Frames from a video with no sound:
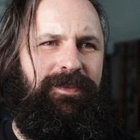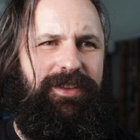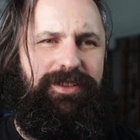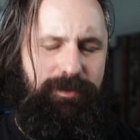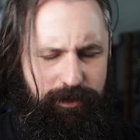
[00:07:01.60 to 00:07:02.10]

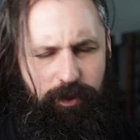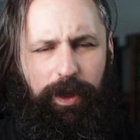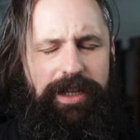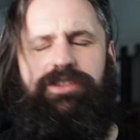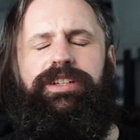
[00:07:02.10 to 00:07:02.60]
this
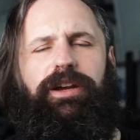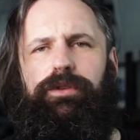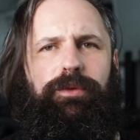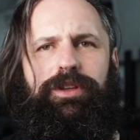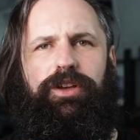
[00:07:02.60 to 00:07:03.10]
weird scale
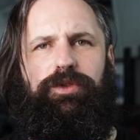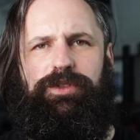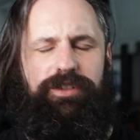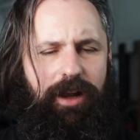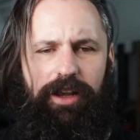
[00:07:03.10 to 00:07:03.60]
that we use,
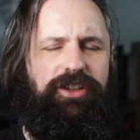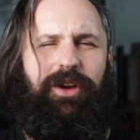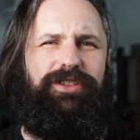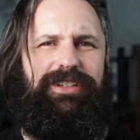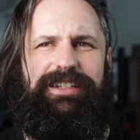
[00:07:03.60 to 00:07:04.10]
which I can
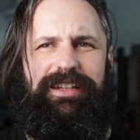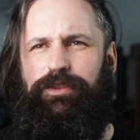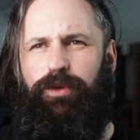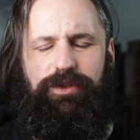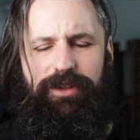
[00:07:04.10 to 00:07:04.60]
go into detail
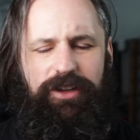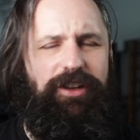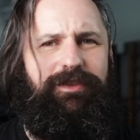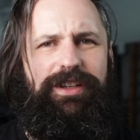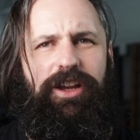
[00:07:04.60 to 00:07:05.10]
if you want to in
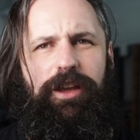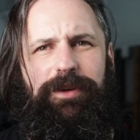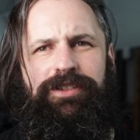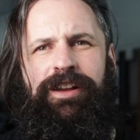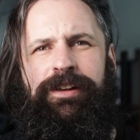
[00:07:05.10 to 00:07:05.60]
another video,
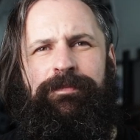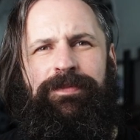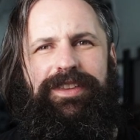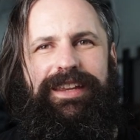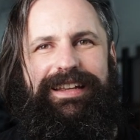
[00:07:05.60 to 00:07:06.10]
but
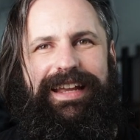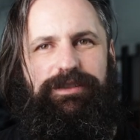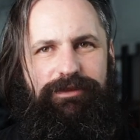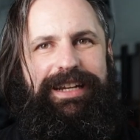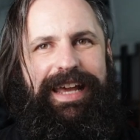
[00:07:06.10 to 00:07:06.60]

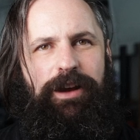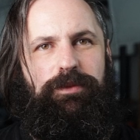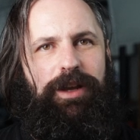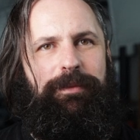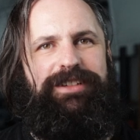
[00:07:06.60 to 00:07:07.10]
it really
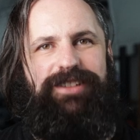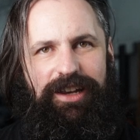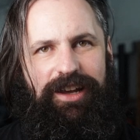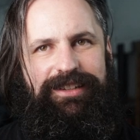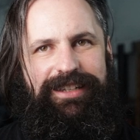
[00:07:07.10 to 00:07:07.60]
helped me. I managed to
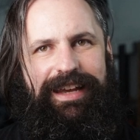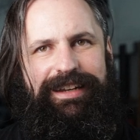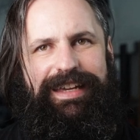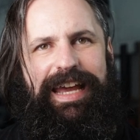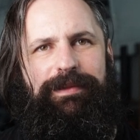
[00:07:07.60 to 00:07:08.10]
light it and
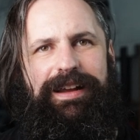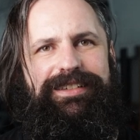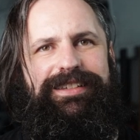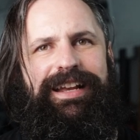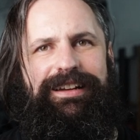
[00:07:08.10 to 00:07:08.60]
it came out
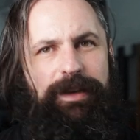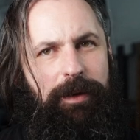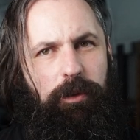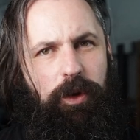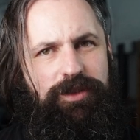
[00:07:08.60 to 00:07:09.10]
exactly how
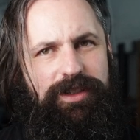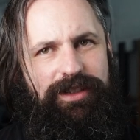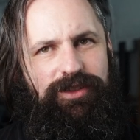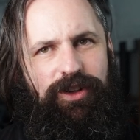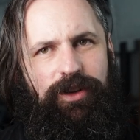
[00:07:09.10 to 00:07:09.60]
I wanted
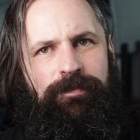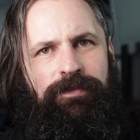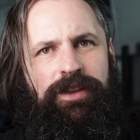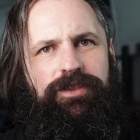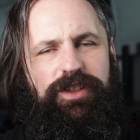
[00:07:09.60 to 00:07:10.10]
it to,
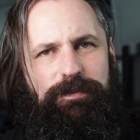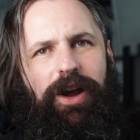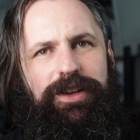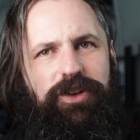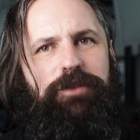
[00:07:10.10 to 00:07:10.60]

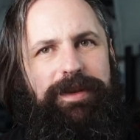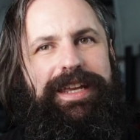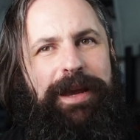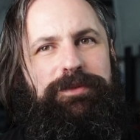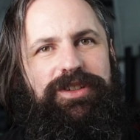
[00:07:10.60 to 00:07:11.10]
despite not
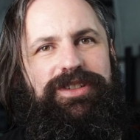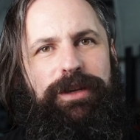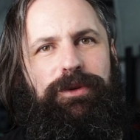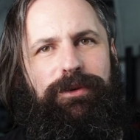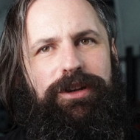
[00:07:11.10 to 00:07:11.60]
being able to
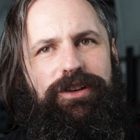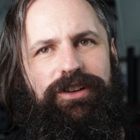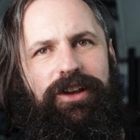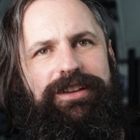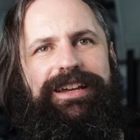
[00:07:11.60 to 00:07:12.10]
see what it would
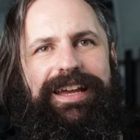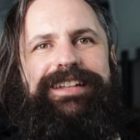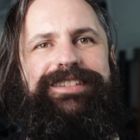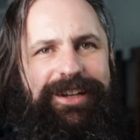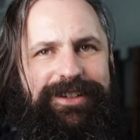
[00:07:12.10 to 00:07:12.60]
look like
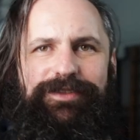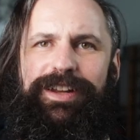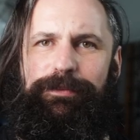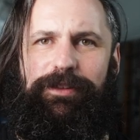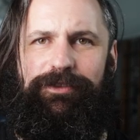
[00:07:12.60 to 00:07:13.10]
until I
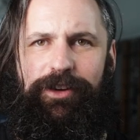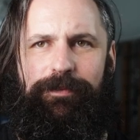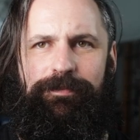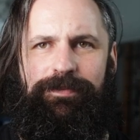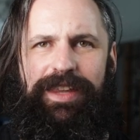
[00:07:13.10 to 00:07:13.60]
developed the film.
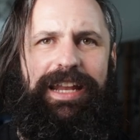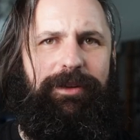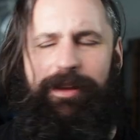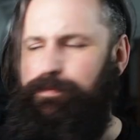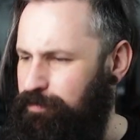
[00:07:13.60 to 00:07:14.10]

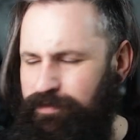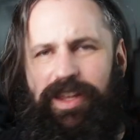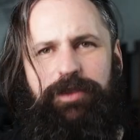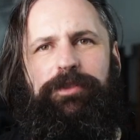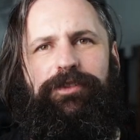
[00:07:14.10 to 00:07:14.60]
Anyway,
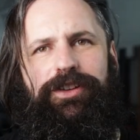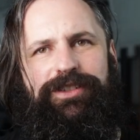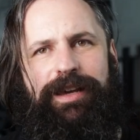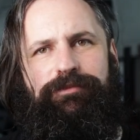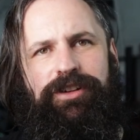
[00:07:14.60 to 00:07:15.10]
that's my
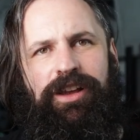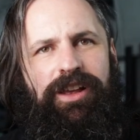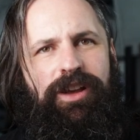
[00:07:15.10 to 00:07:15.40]
first camera.